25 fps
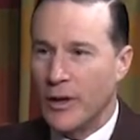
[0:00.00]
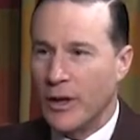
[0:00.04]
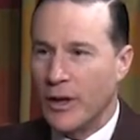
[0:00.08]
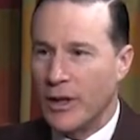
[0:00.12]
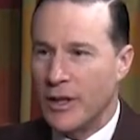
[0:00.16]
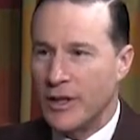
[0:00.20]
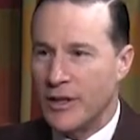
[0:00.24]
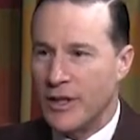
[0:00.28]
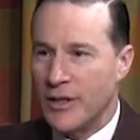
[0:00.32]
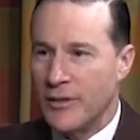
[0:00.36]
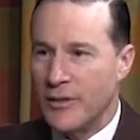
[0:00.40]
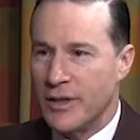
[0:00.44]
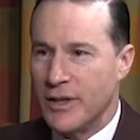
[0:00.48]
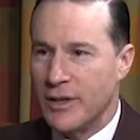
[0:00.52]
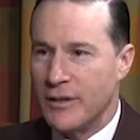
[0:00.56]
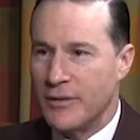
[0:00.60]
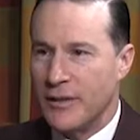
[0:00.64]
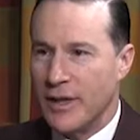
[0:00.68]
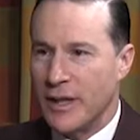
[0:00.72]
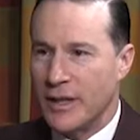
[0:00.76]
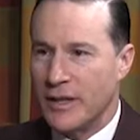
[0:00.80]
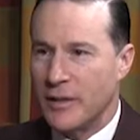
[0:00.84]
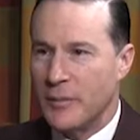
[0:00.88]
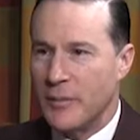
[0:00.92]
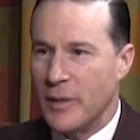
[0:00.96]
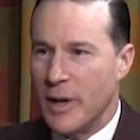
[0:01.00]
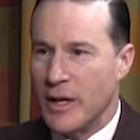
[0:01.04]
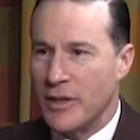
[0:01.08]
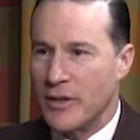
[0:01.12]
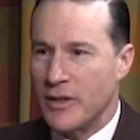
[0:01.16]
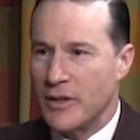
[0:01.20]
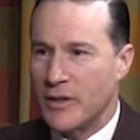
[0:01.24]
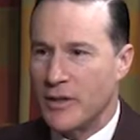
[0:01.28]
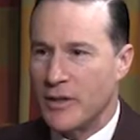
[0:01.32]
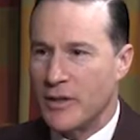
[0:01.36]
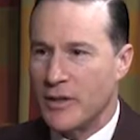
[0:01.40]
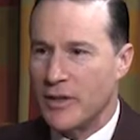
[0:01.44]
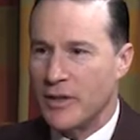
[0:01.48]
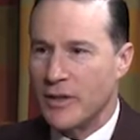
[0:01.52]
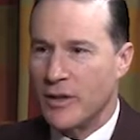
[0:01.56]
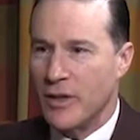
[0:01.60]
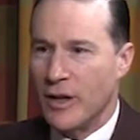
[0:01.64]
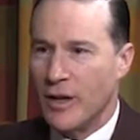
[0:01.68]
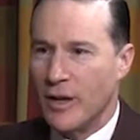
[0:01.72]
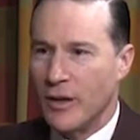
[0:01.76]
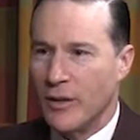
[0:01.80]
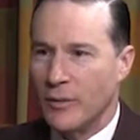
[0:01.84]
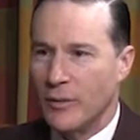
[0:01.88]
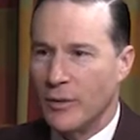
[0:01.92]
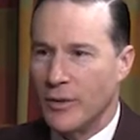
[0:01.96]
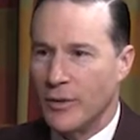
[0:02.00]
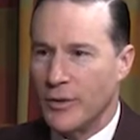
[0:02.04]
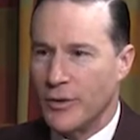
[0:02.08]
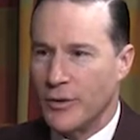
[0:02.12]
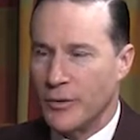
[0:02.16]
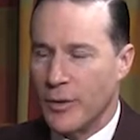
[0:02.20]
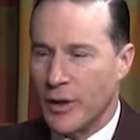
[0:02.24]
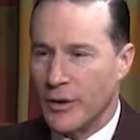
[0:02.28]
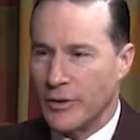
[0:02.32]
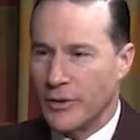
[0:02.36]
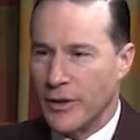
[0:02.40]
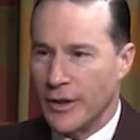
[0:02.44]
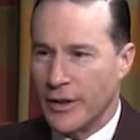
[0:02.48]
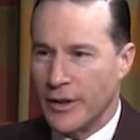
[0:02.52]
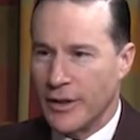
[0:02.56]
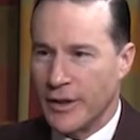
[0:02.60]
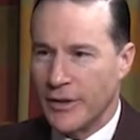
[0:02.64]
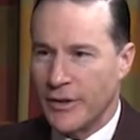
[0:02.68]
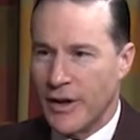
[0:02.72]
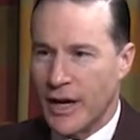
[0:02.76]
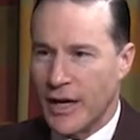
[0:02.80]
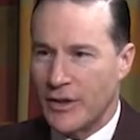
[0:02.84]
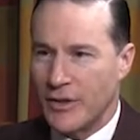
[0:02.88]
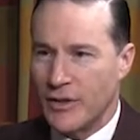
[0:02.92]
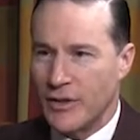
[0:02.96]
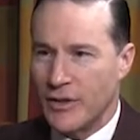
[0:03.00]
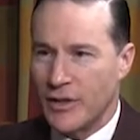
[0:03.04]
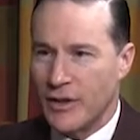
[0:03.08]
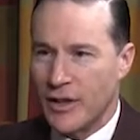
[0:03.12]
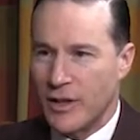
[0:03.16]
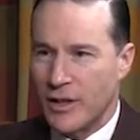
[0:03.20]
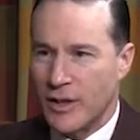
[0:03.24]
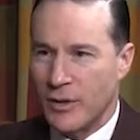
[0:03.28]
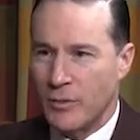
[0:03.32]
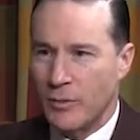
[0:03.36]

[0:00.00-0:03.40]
in our HIV infected patients uh, with the drug-drug interactions that